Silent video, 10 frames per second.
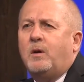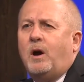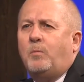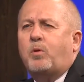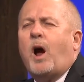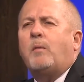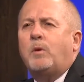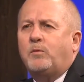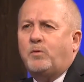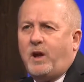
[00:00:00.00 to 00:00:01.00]
uh,
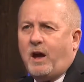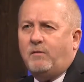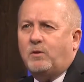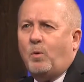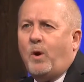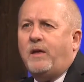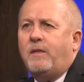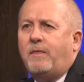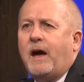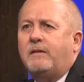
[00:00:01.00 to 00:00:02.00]
problems we have with the way
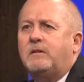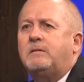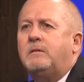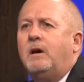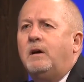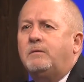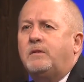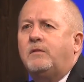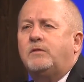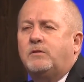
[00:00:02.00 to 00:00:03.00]
that that Uh,
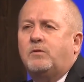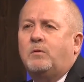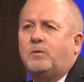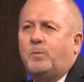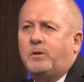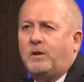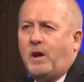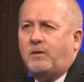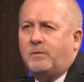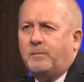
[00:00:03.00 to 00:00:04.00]
T I F district was put together.